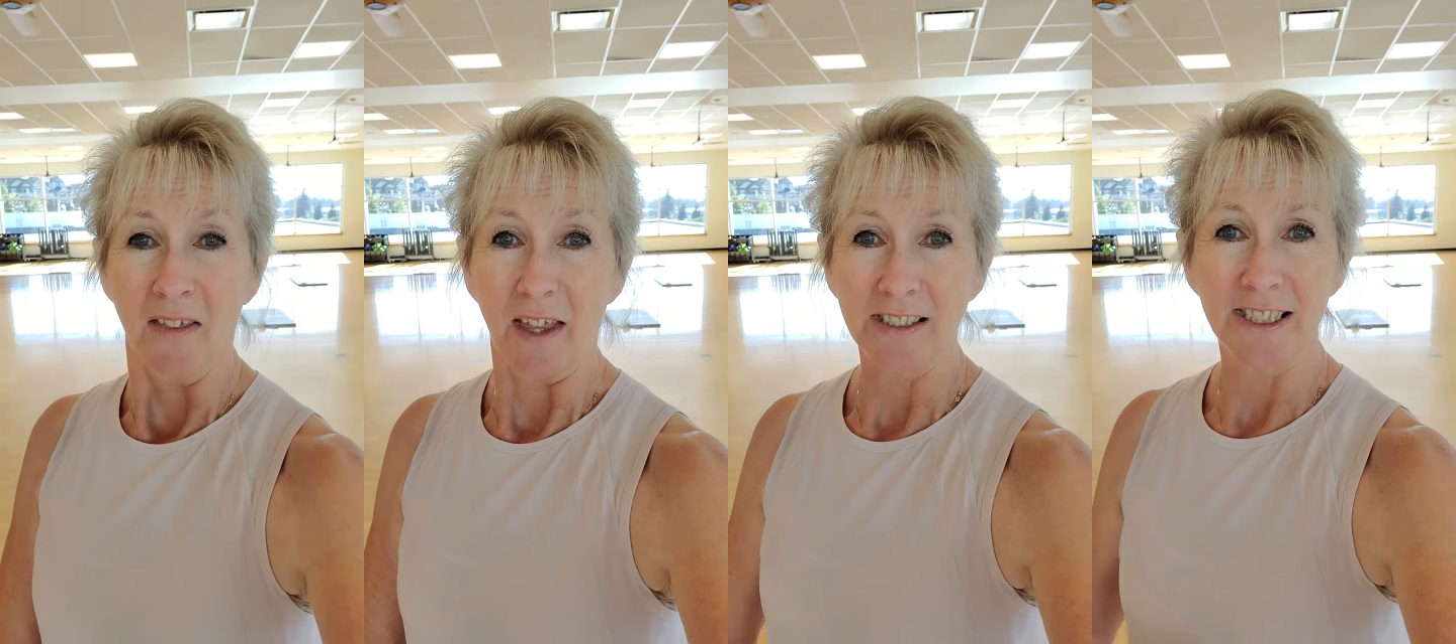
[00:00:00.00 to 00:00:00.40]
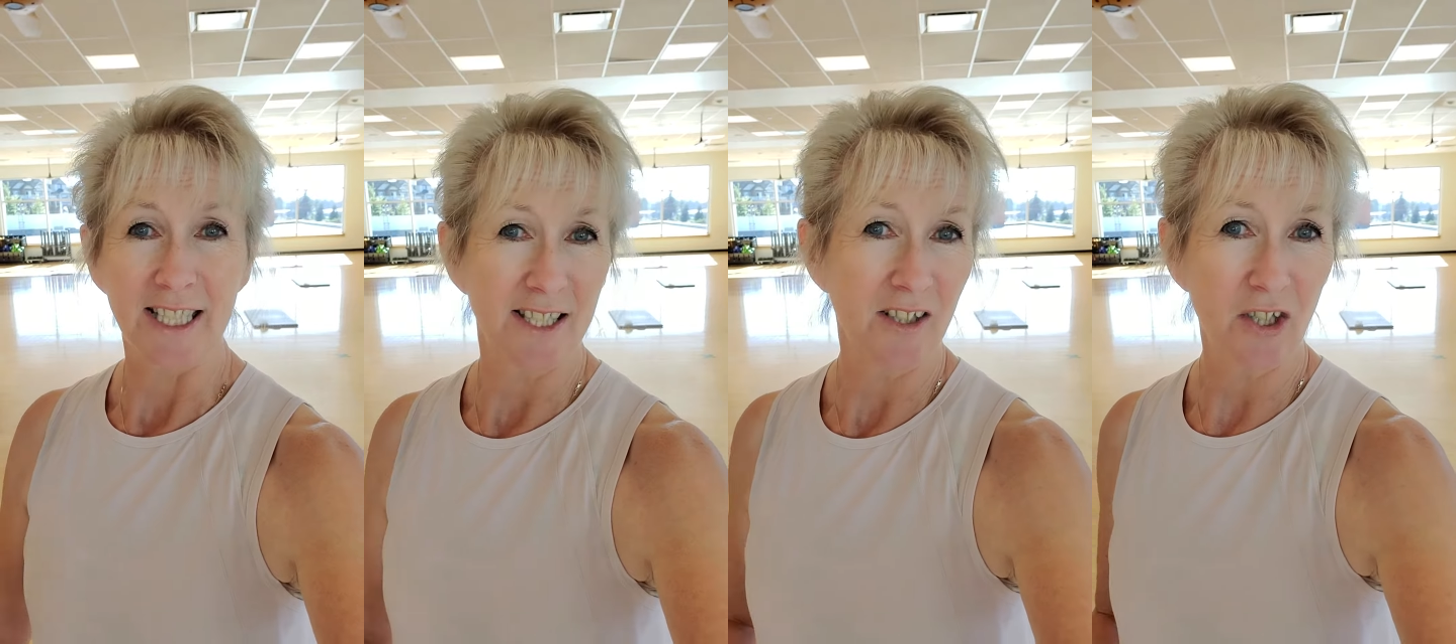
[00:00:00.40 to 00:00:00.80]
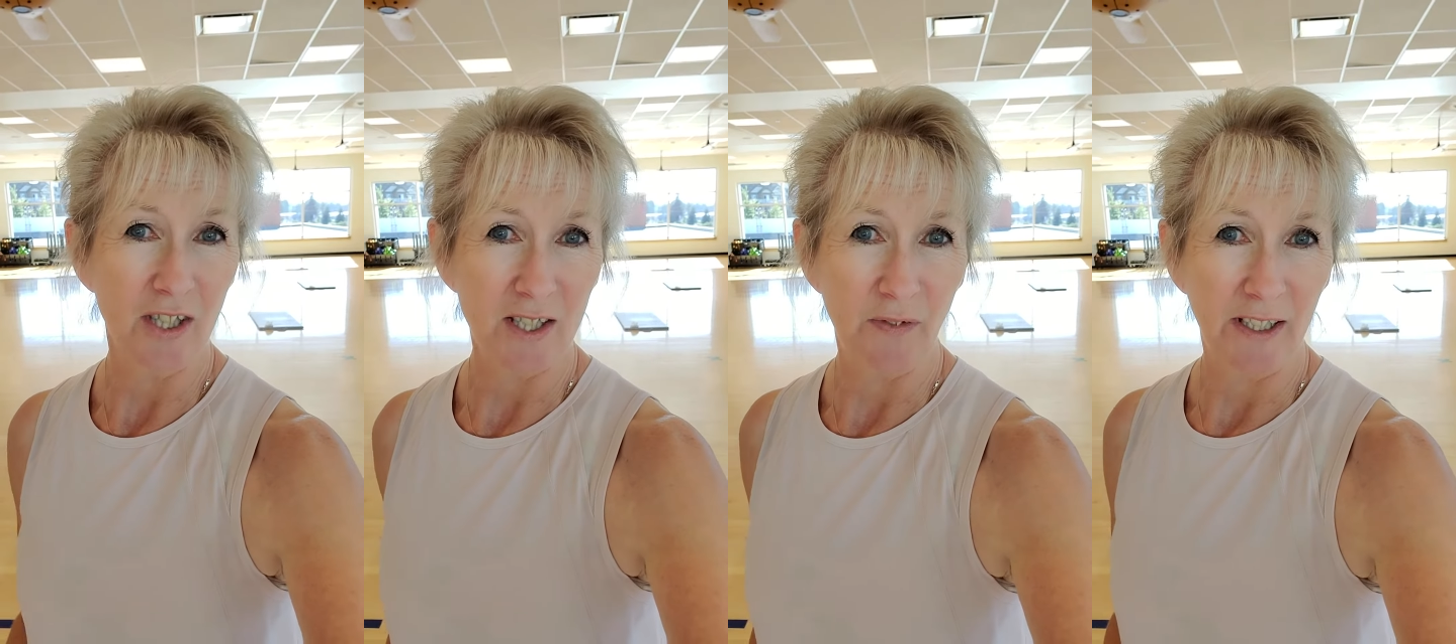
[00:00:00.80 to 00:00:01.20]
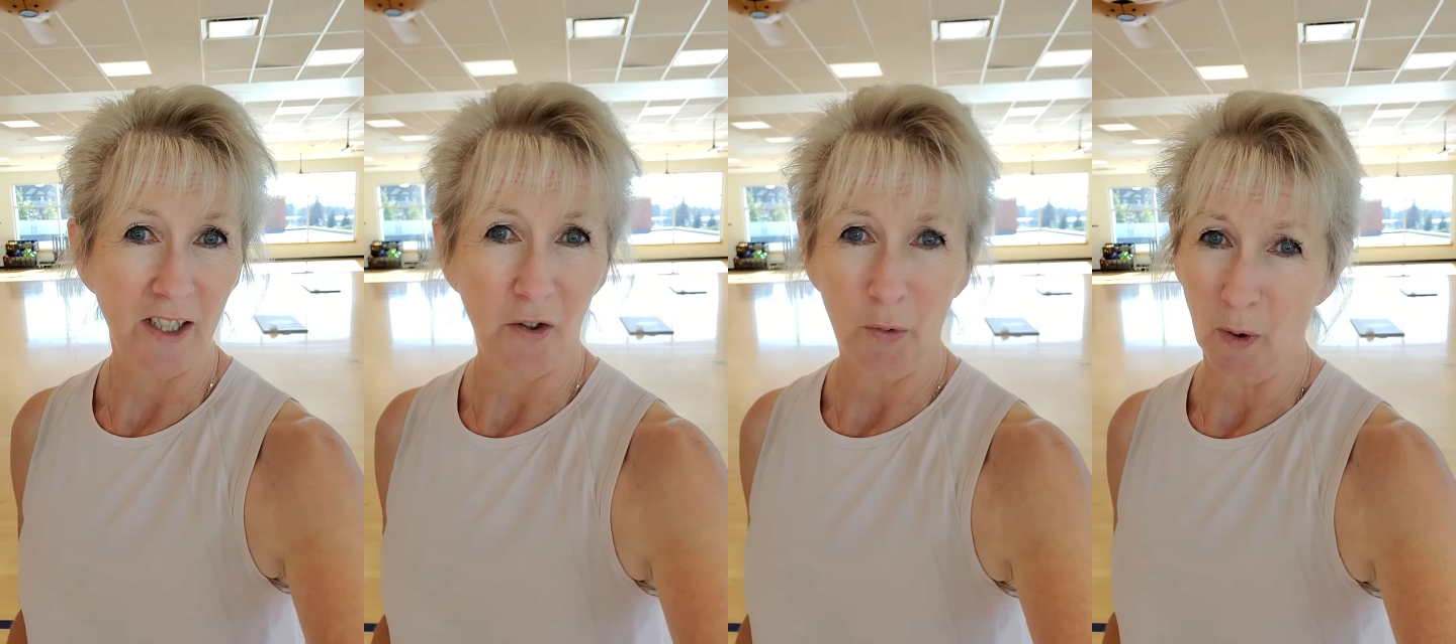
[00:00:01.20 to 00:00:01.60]
that's listening to this
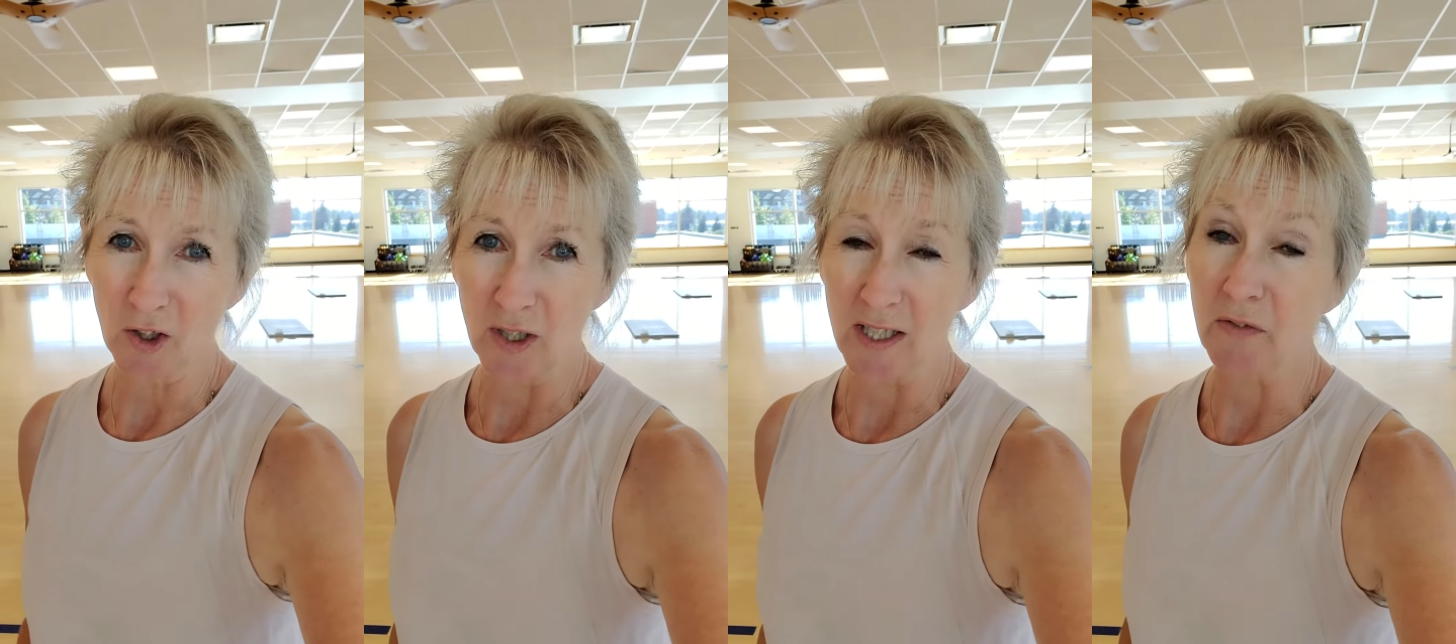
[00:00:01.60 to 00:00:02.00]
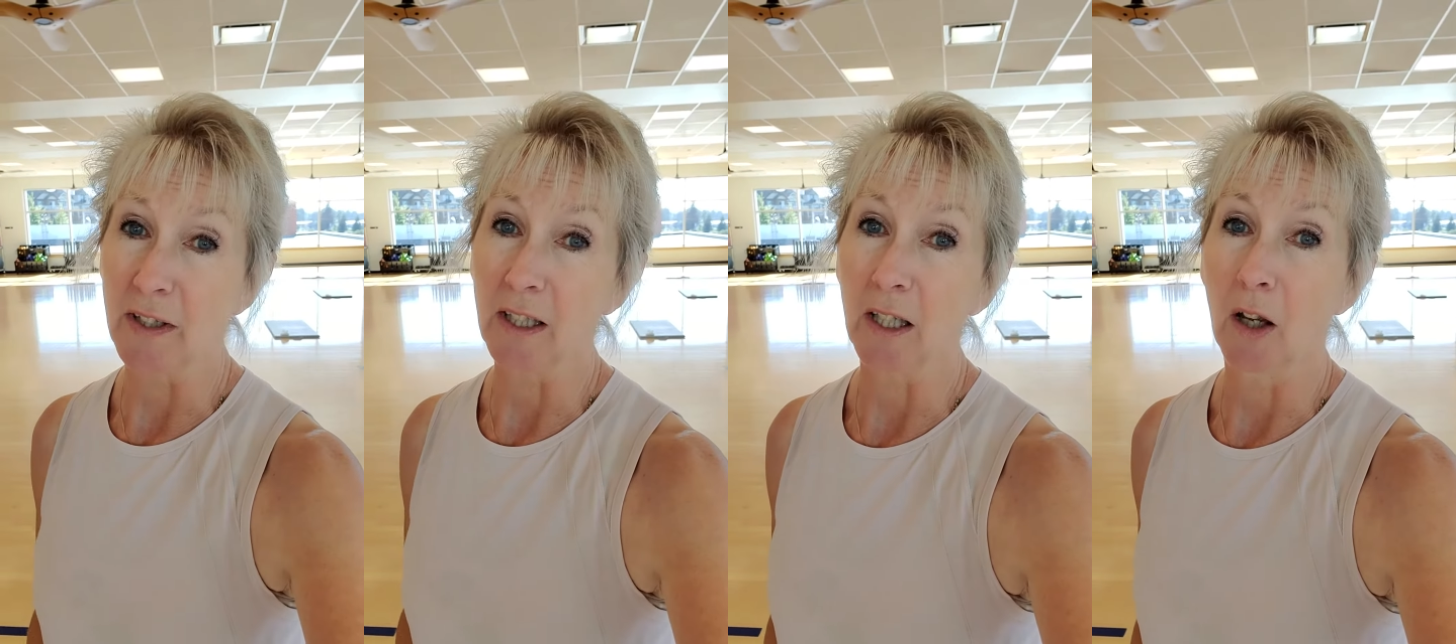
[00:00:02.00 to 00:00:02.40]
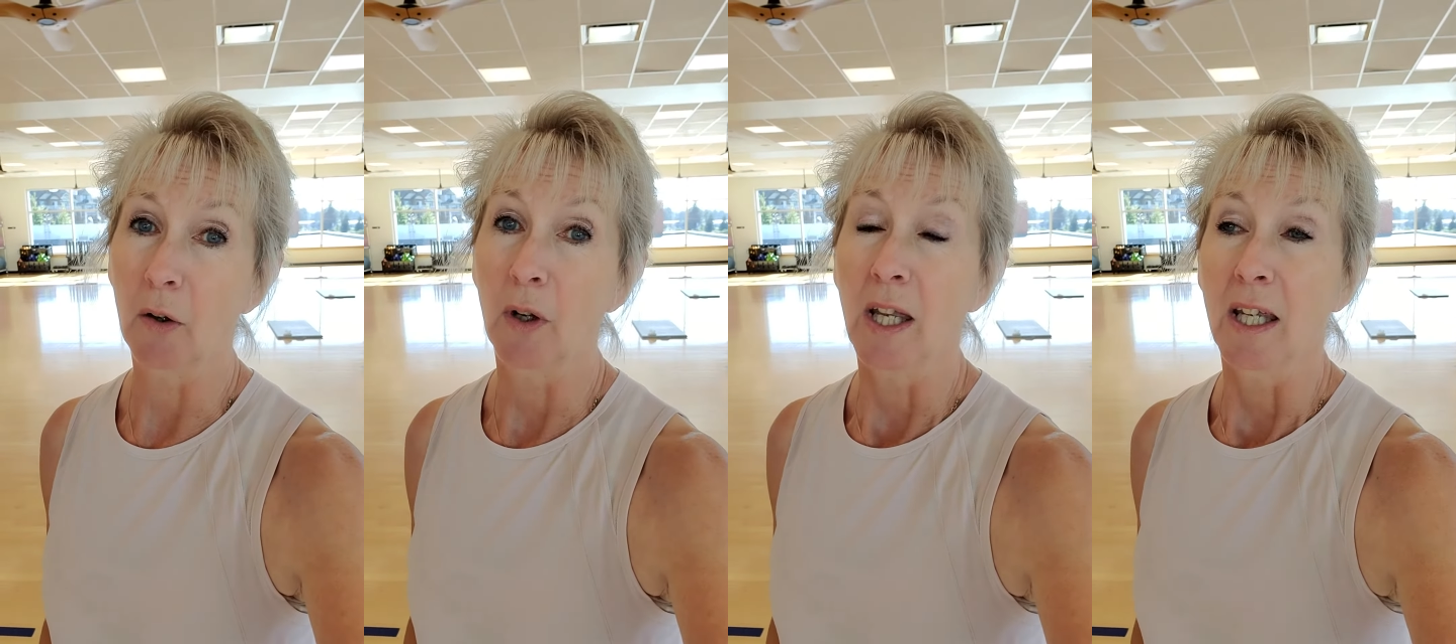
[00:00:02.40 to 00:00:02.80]
video or watching this video